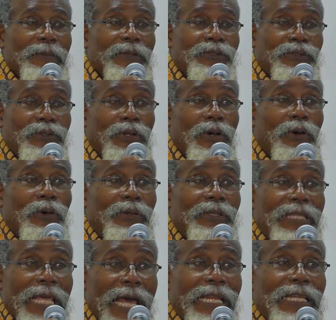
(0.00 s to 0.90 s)
So
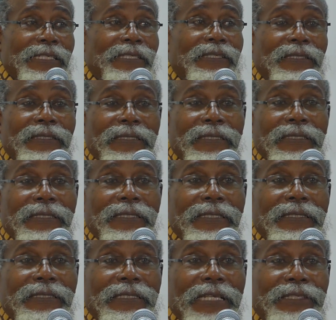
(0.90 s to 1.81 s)
that is
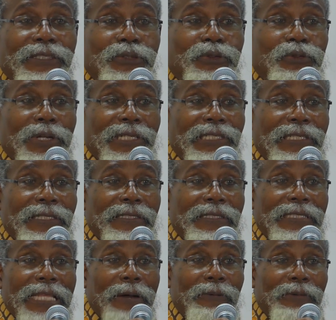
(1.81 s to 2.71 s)
the
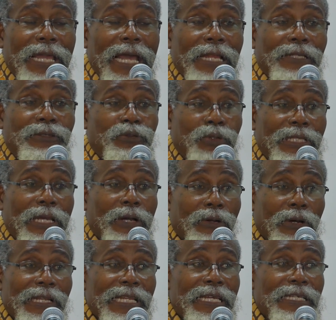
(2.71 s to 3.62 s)
situation that we had. So the
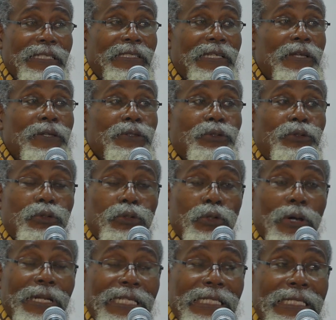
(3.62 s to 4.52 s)
college
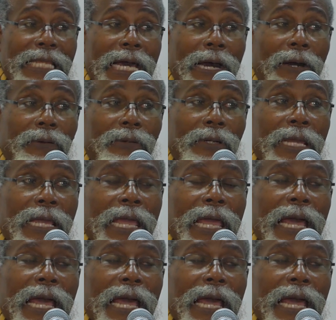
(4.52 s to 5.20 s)
slowed it down.